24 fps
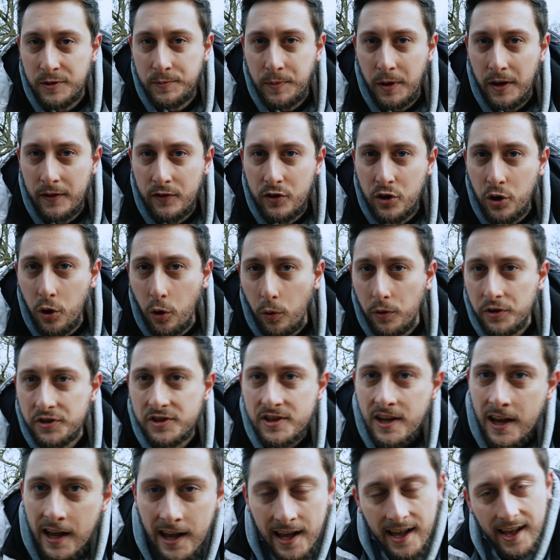But of
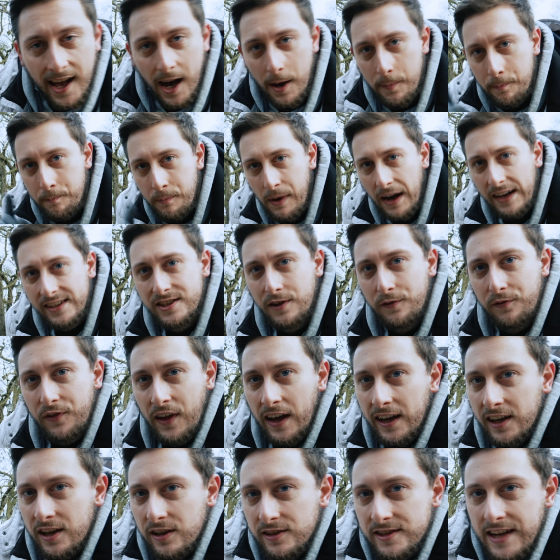course, a massive
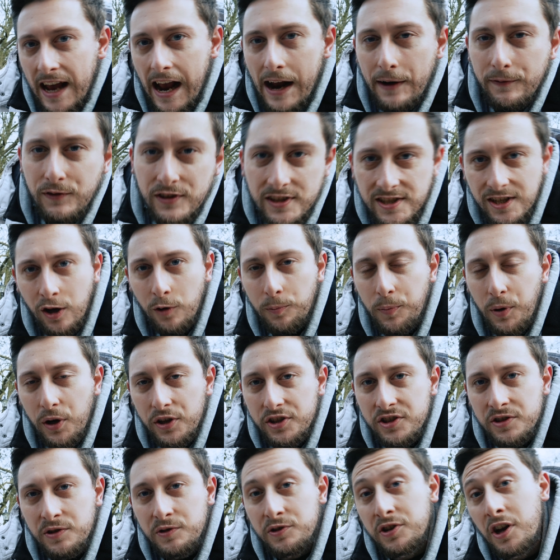thank you to every single
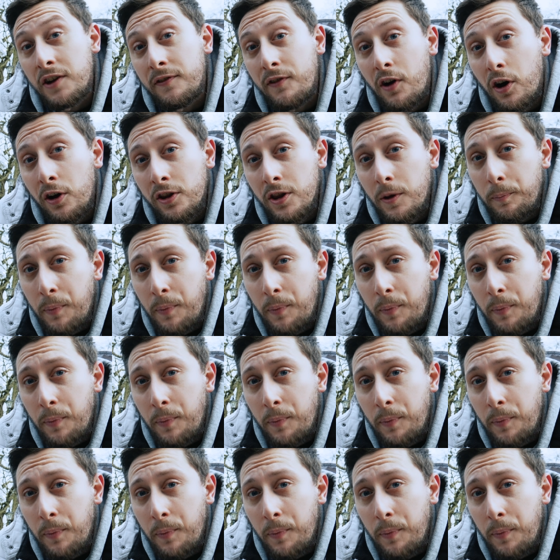person who's over on the